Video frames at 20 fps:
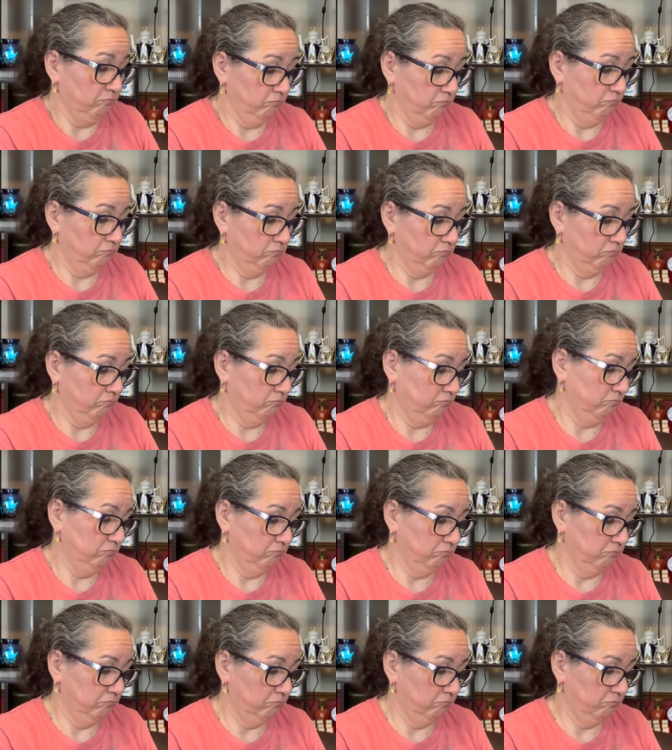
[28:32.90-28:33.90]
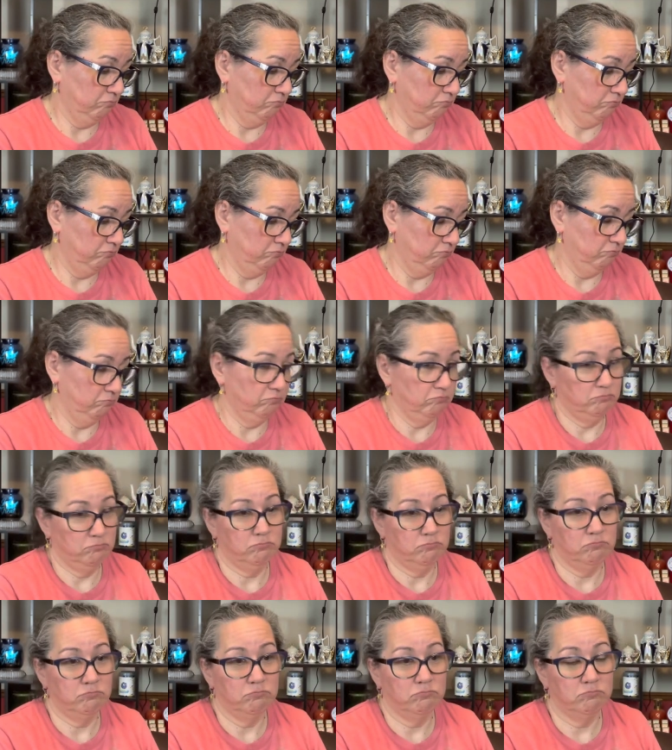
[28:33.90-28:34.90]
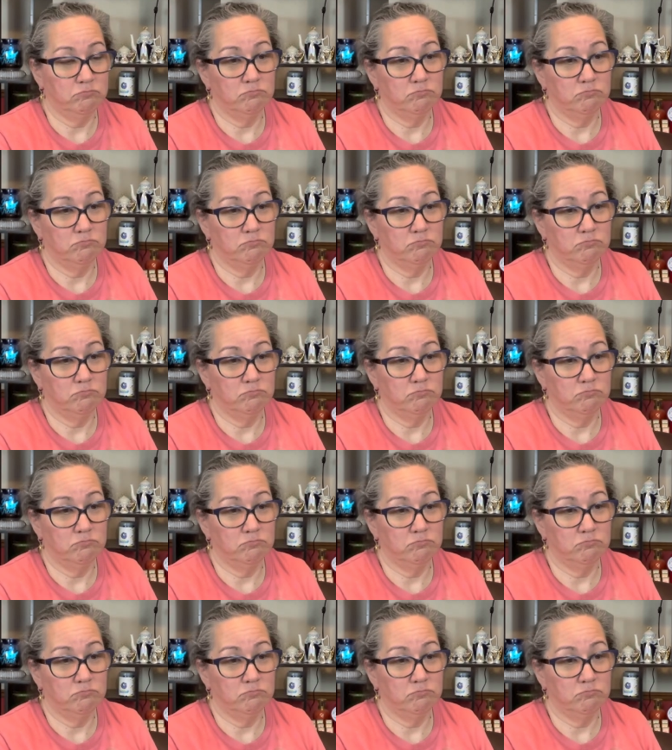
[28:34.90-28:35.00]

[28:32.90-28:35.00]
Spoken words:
(no one is talking)